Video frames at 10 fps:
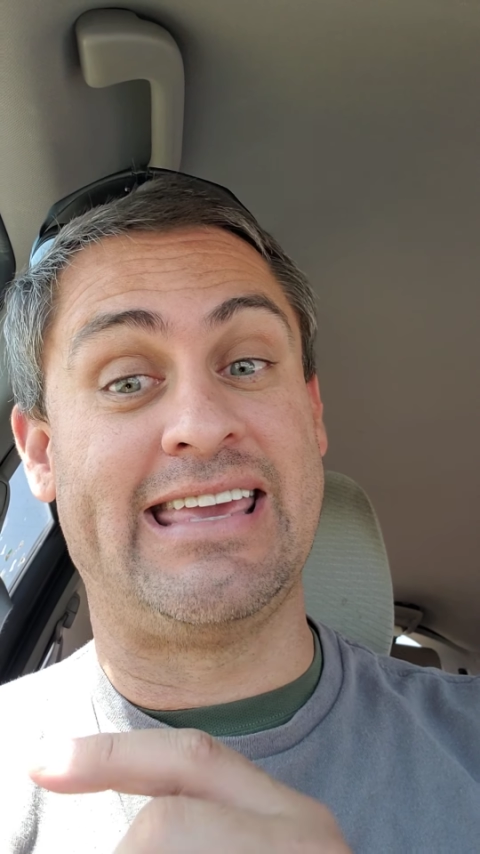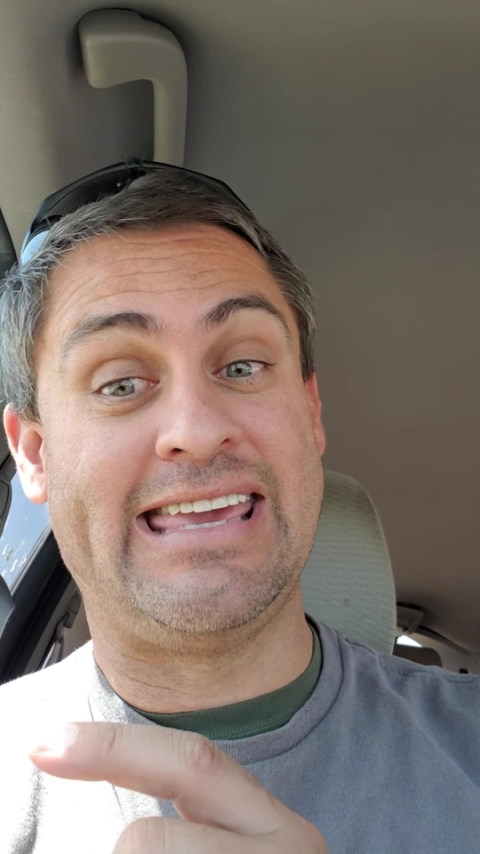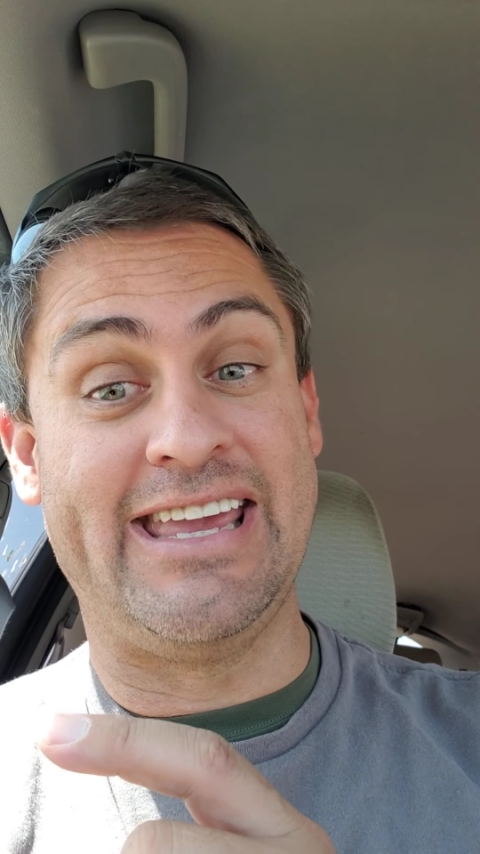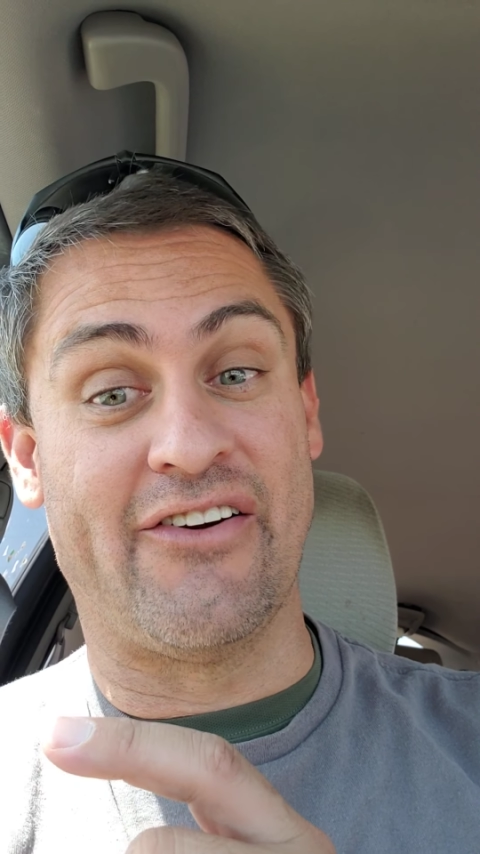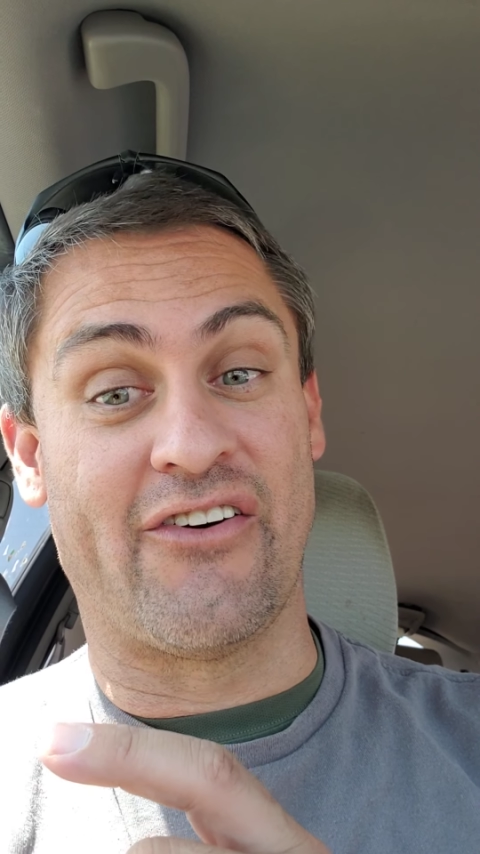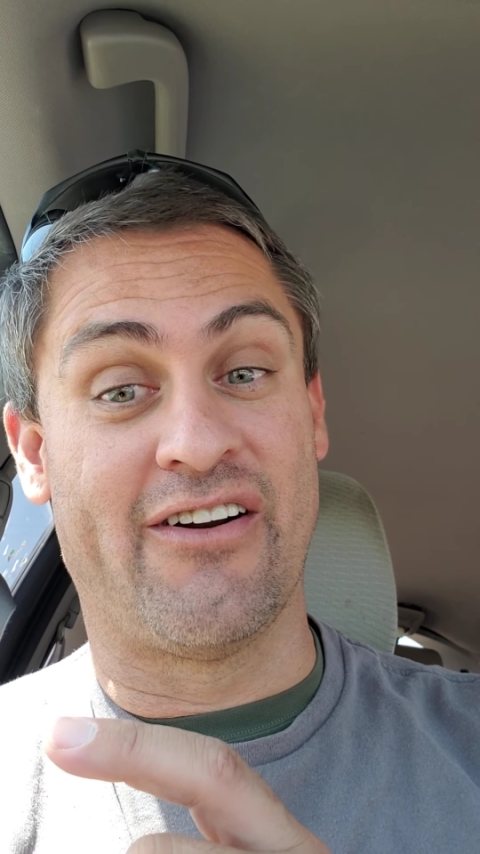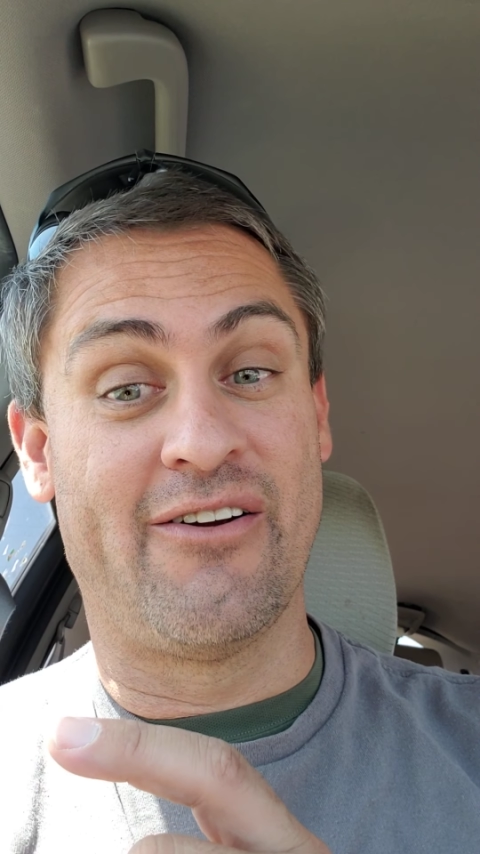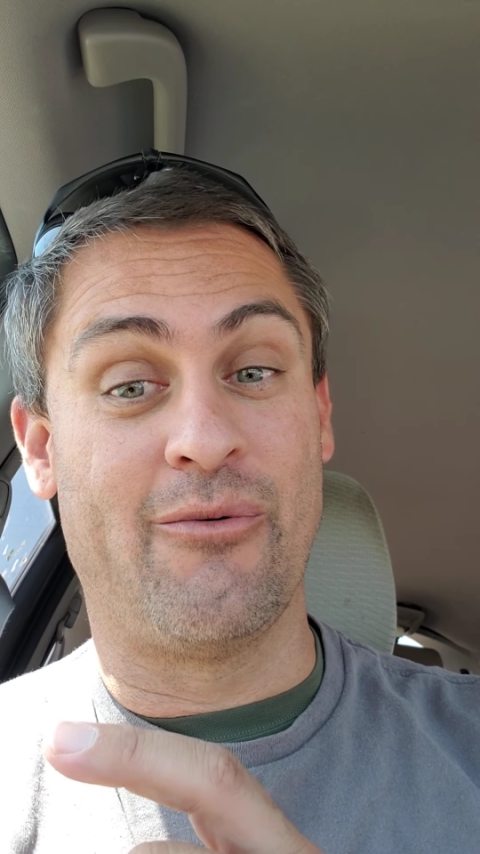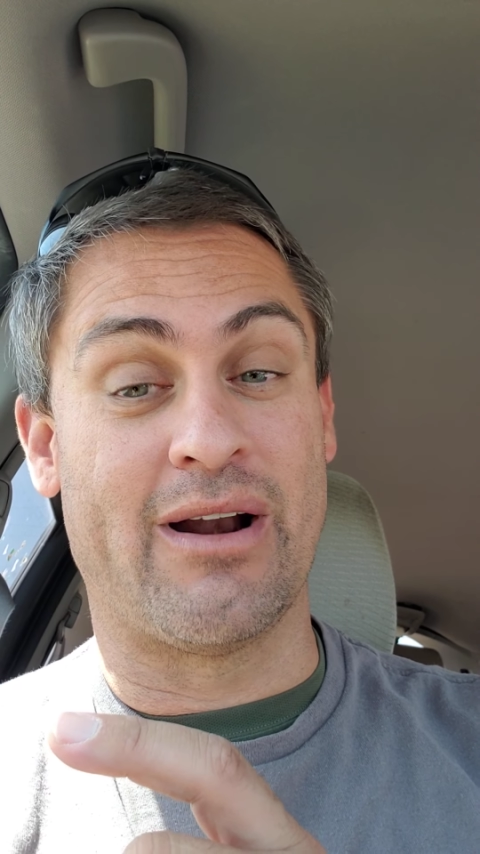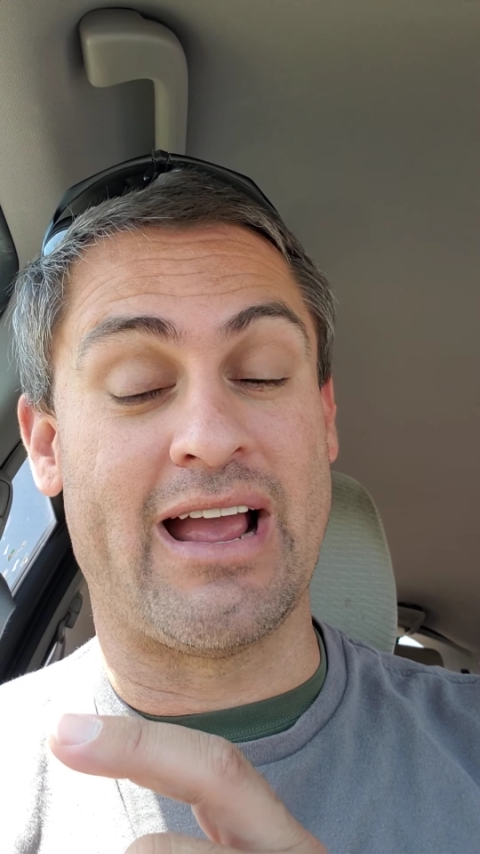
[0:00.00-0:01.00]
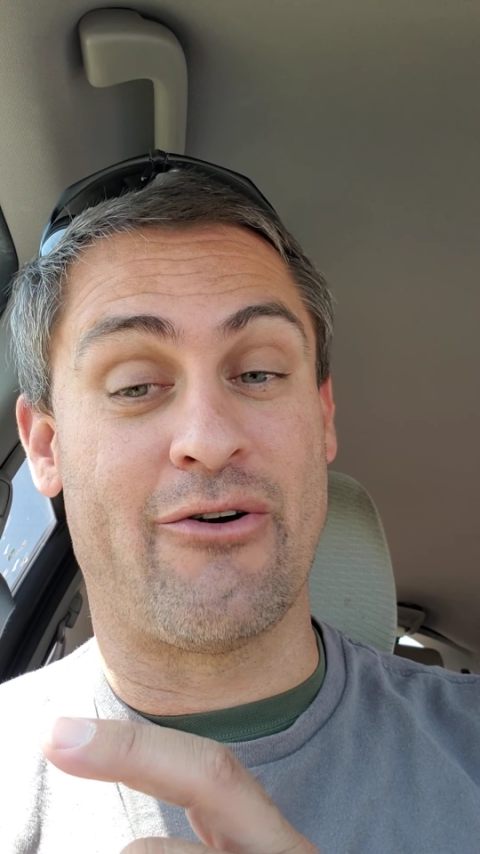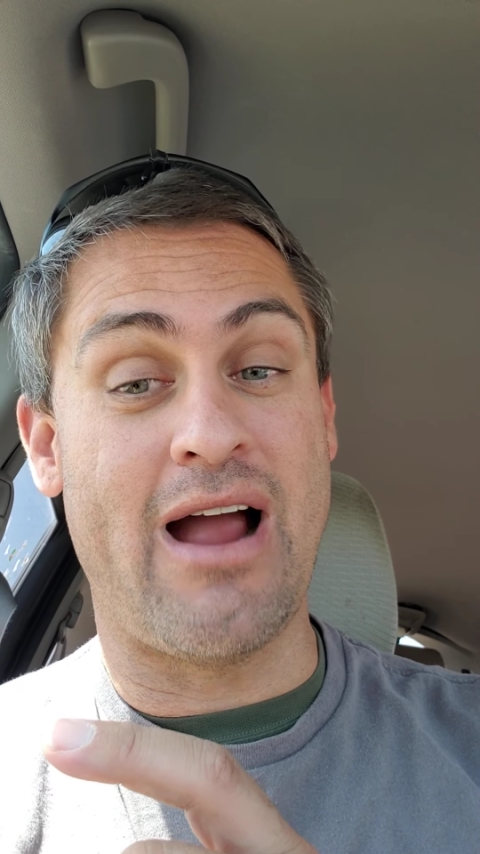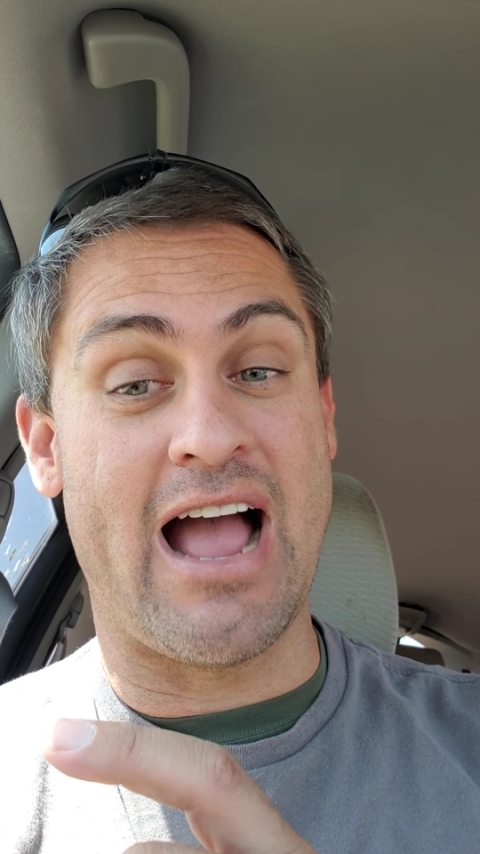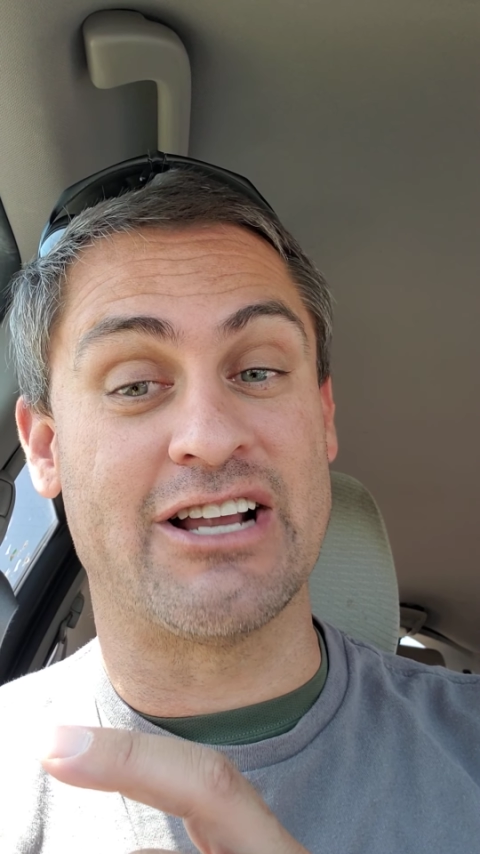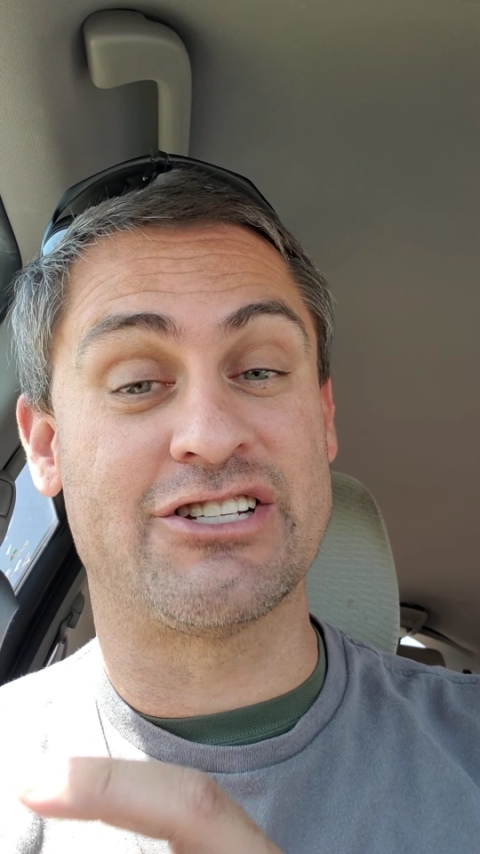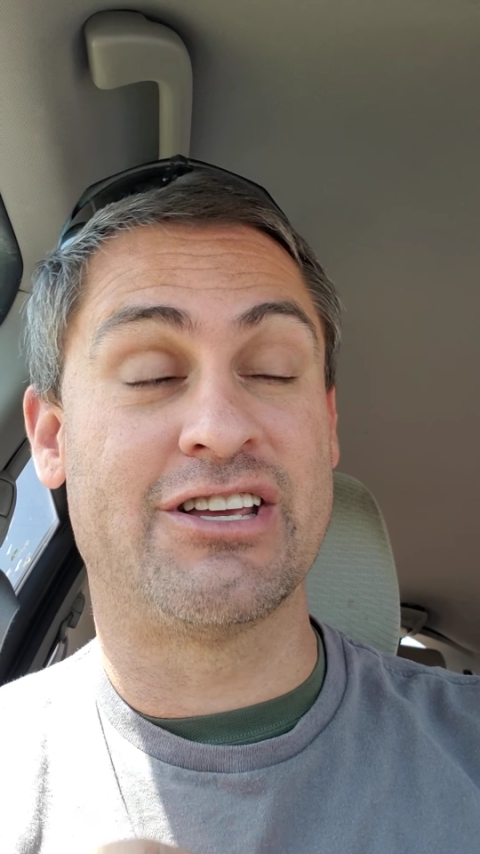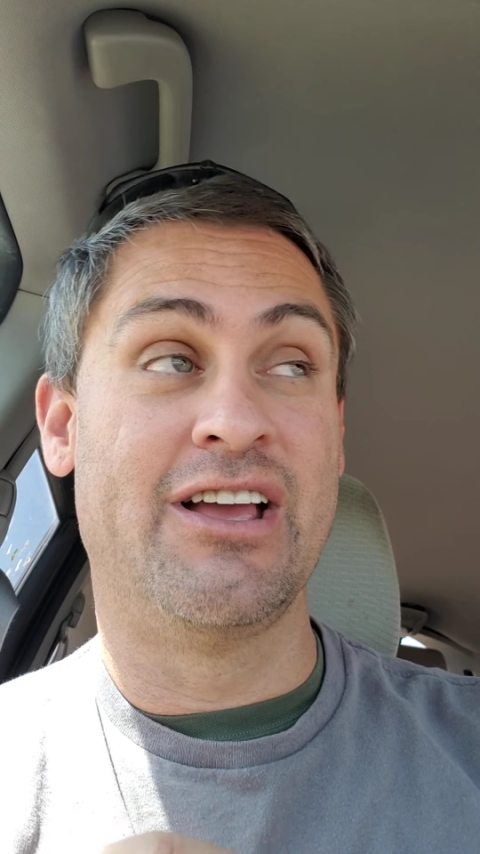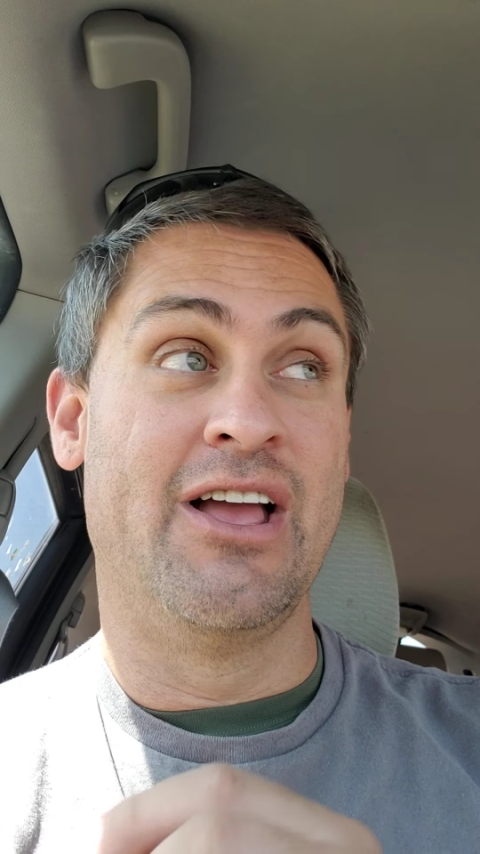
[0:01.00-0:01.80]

here when I crashed.